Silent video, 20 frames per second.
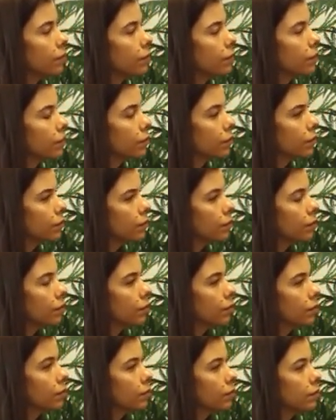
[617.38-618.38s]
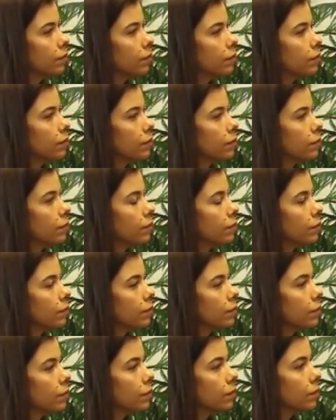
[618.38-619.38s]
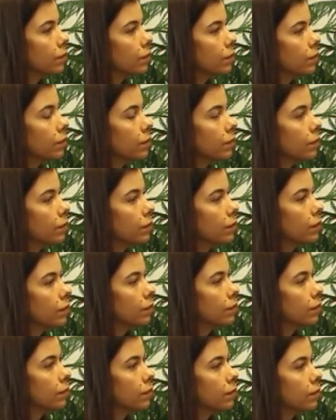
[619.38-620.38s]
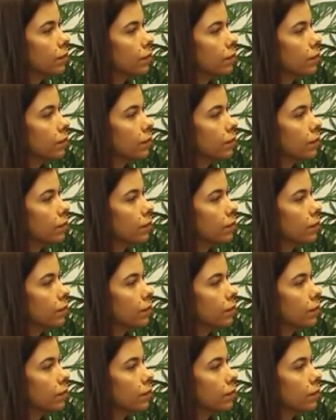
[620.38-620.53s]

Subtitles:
[no speech]